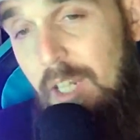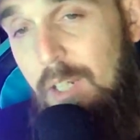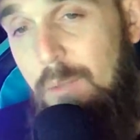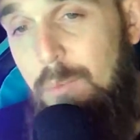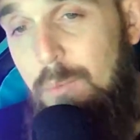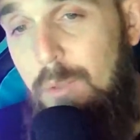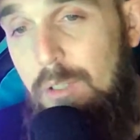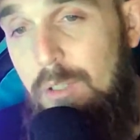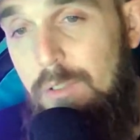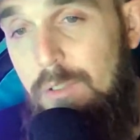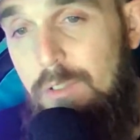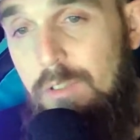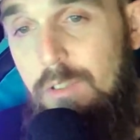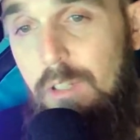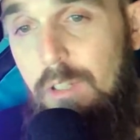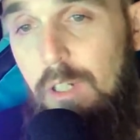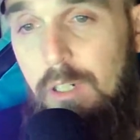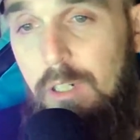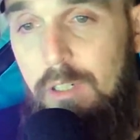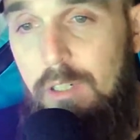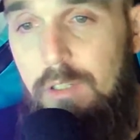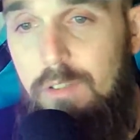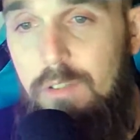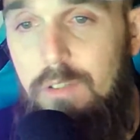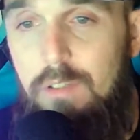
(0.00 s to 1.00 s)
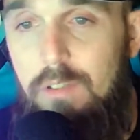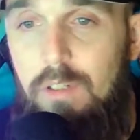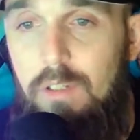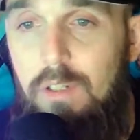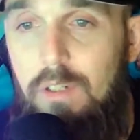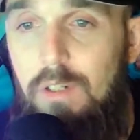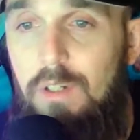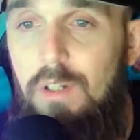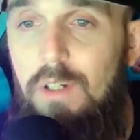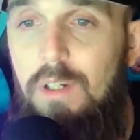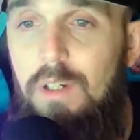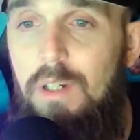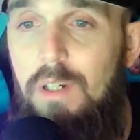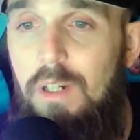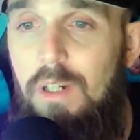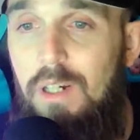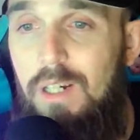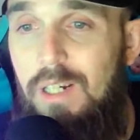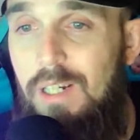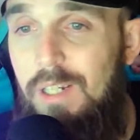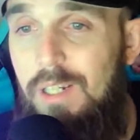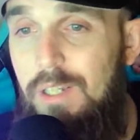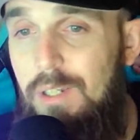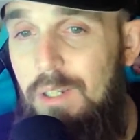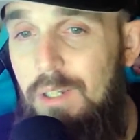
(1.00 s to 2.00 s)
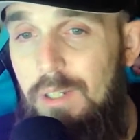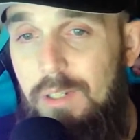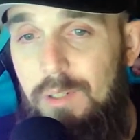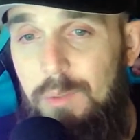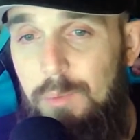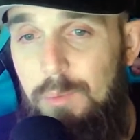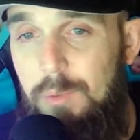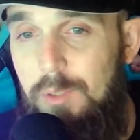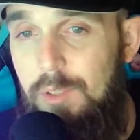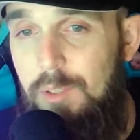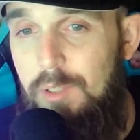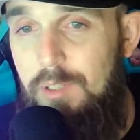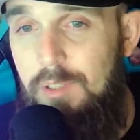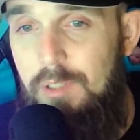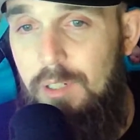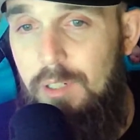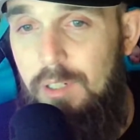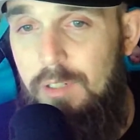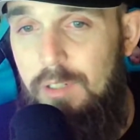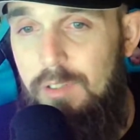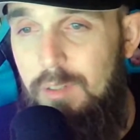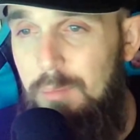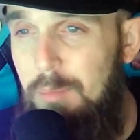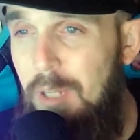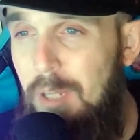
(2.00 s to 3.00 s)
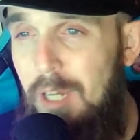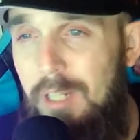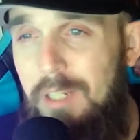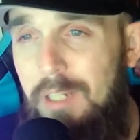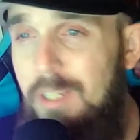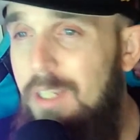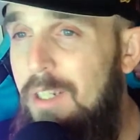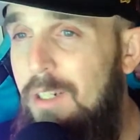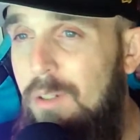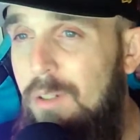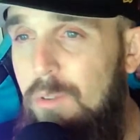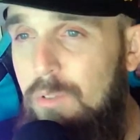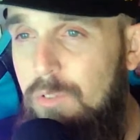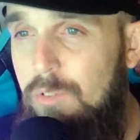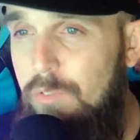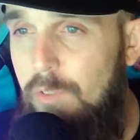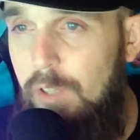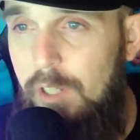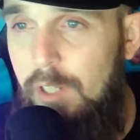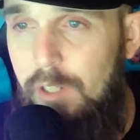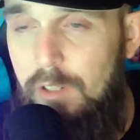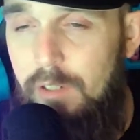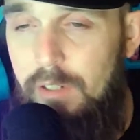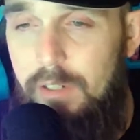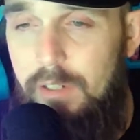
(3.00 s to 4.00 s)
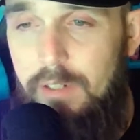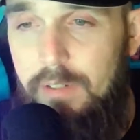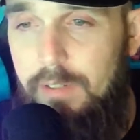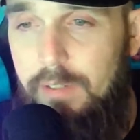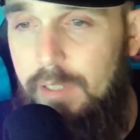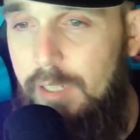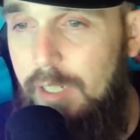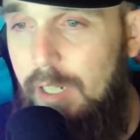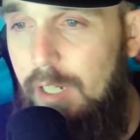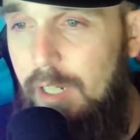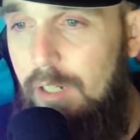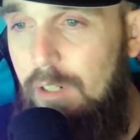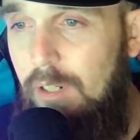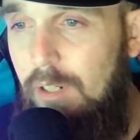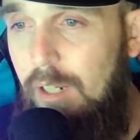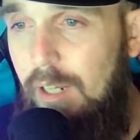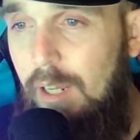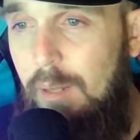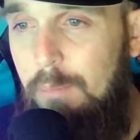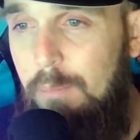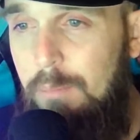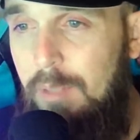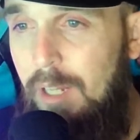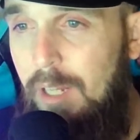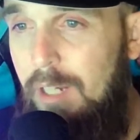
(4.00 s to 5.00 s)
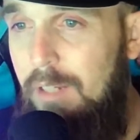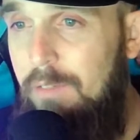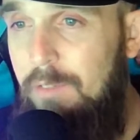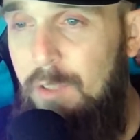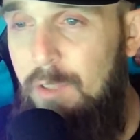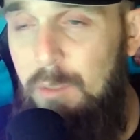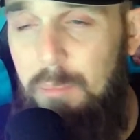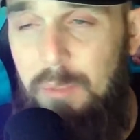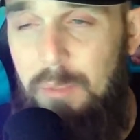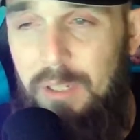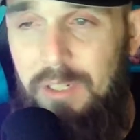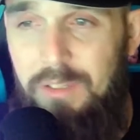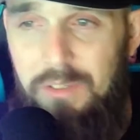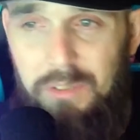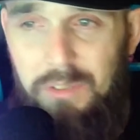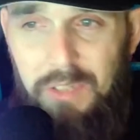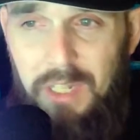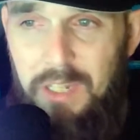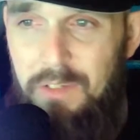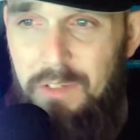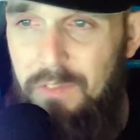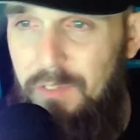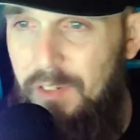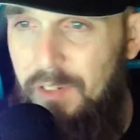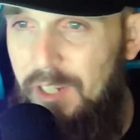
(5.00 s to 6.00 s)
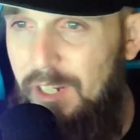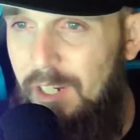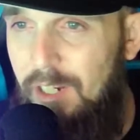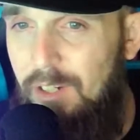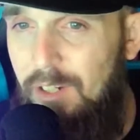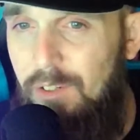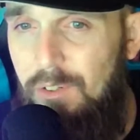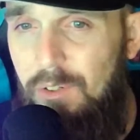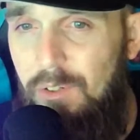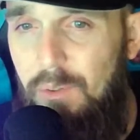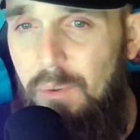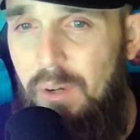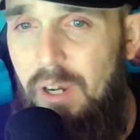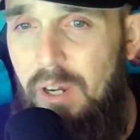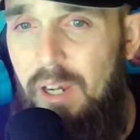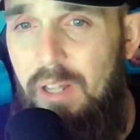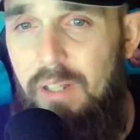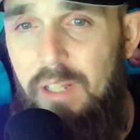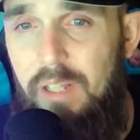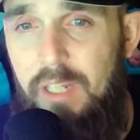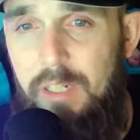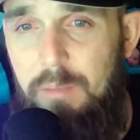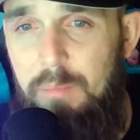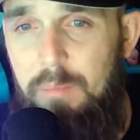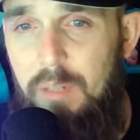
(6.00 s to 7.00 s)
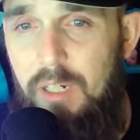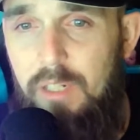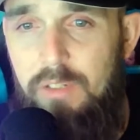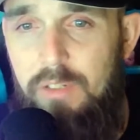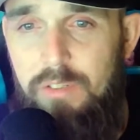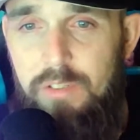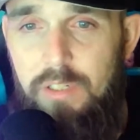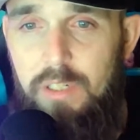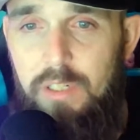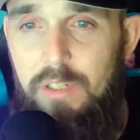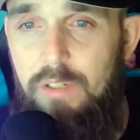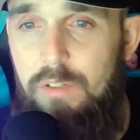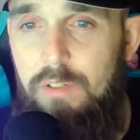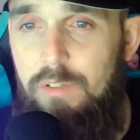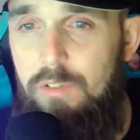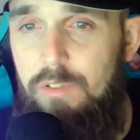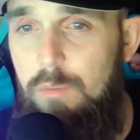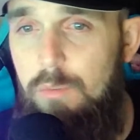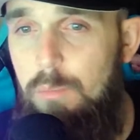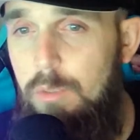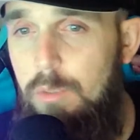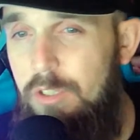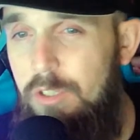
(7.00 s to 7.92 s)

Gainwell sucks. It really does. I'm not an Eagles fan or anything. I'm not even a Penn State fan. I don't know why I like Miles Sanders so